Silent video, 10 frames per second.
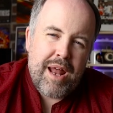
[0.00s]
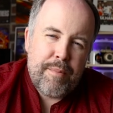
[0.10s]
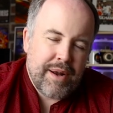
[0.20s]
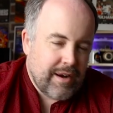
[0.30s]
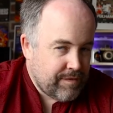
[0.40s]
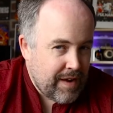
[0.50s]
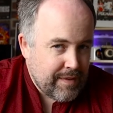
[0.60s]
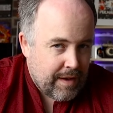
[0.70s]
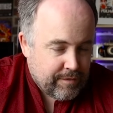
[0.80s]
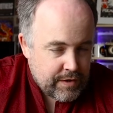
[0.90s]
But I
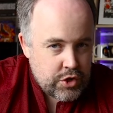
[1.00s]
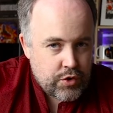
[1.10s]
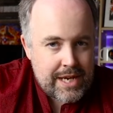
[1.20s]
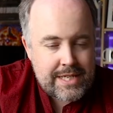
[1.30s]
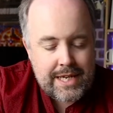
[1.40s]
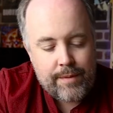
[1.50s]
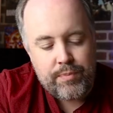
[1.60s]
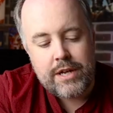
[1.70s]
found that frustrating.